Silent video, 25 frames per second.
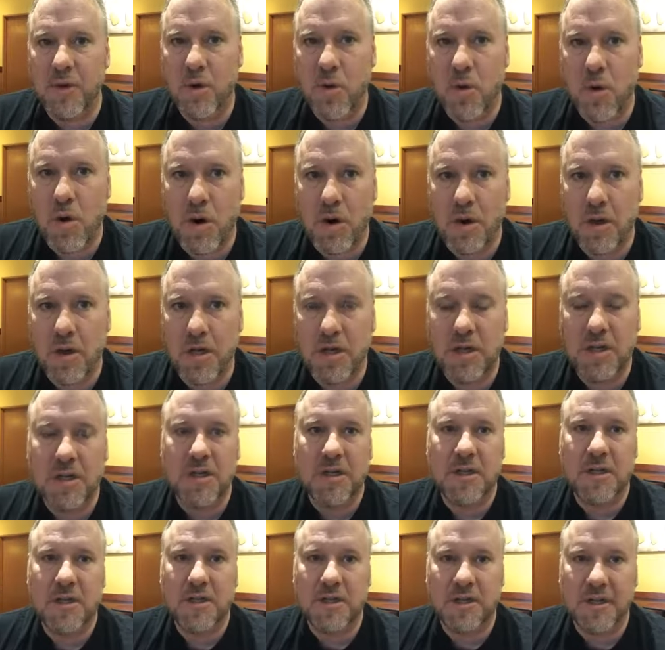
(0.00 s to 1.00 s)
Quora,
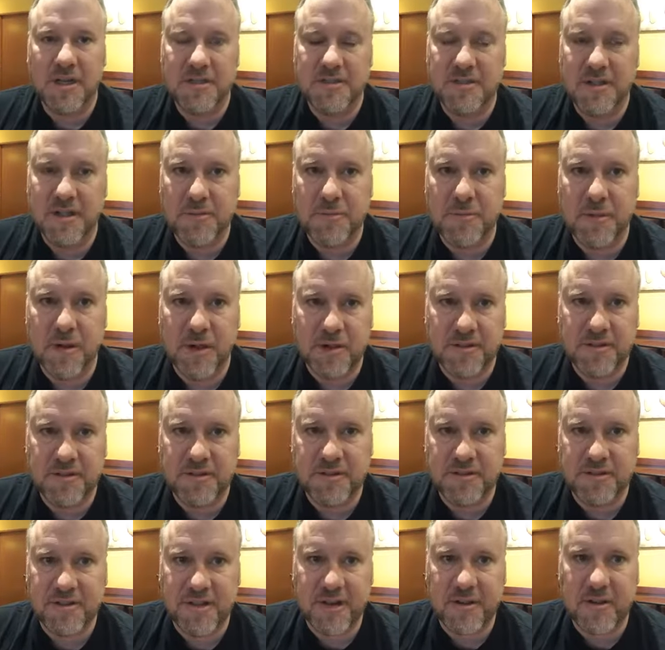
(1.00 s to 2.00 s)
LinkedIn, Pulse,
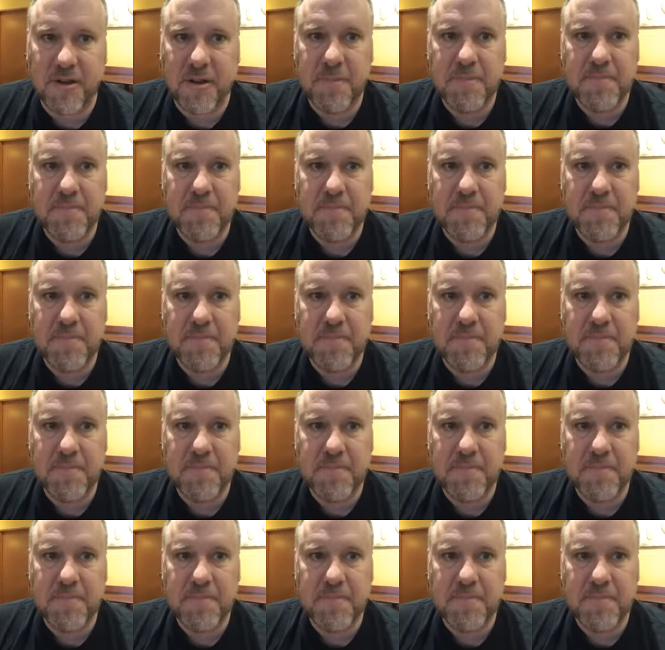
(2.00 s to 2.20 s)
etc.